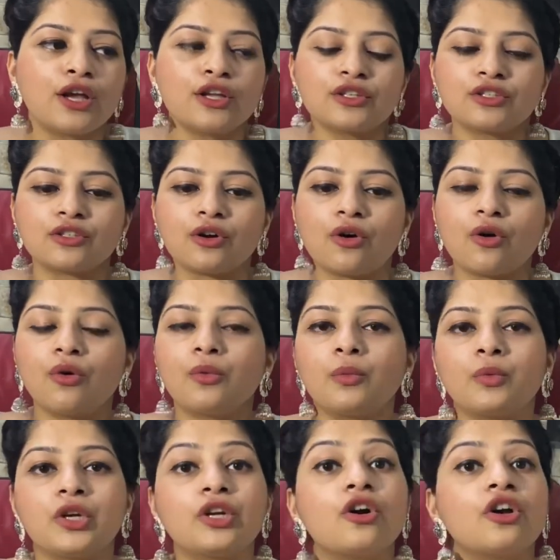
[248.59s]
So
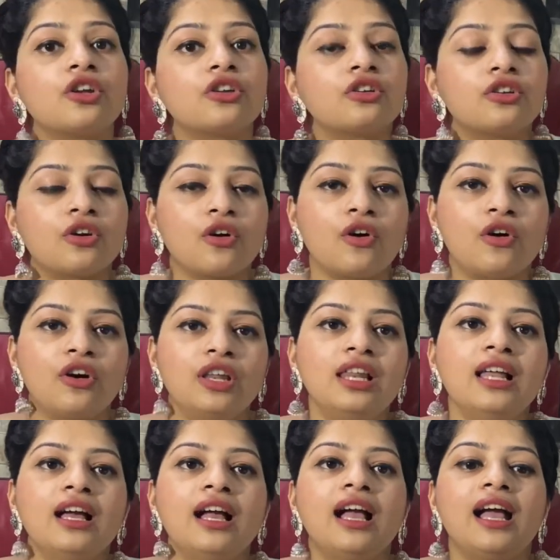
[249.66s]
we got on a phone,
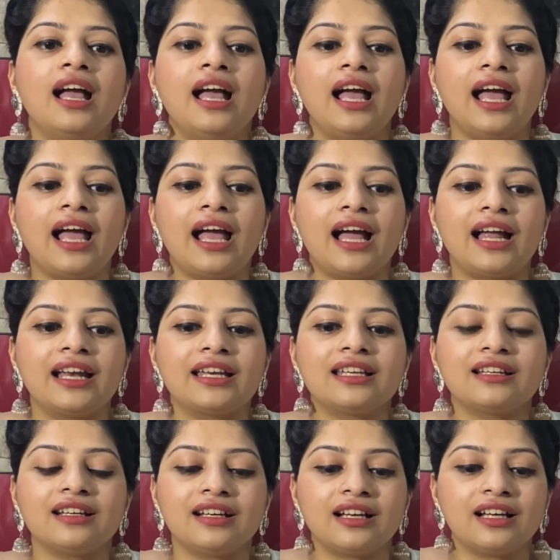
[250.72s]
and
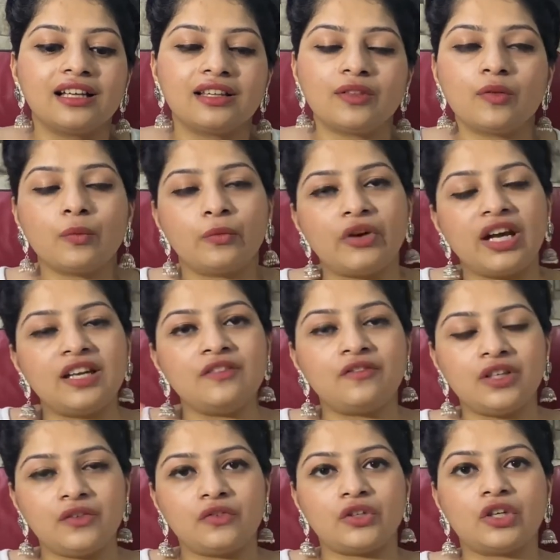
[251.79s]
when
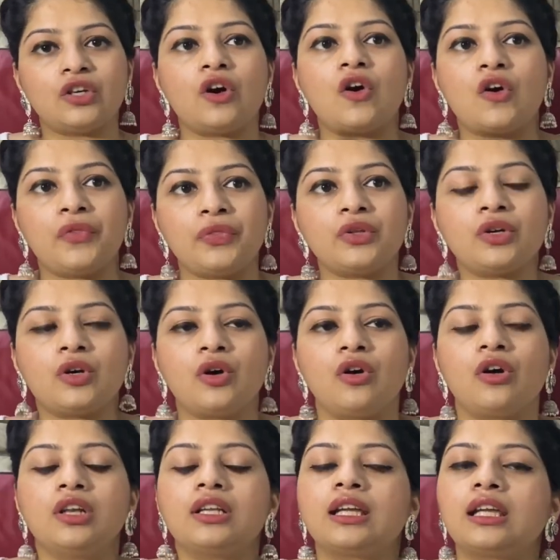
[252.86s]
we were on the
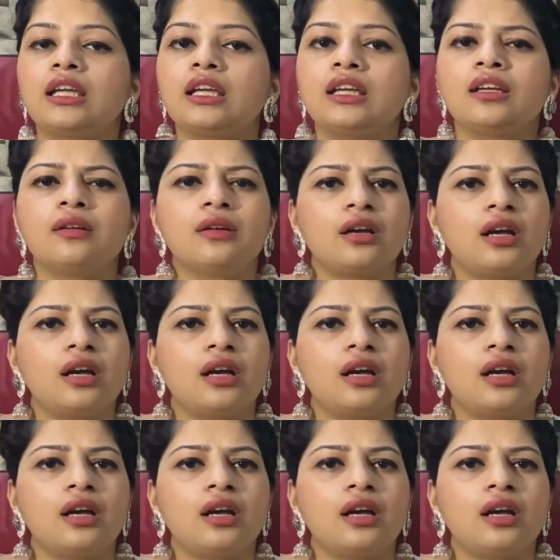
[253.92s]
call, he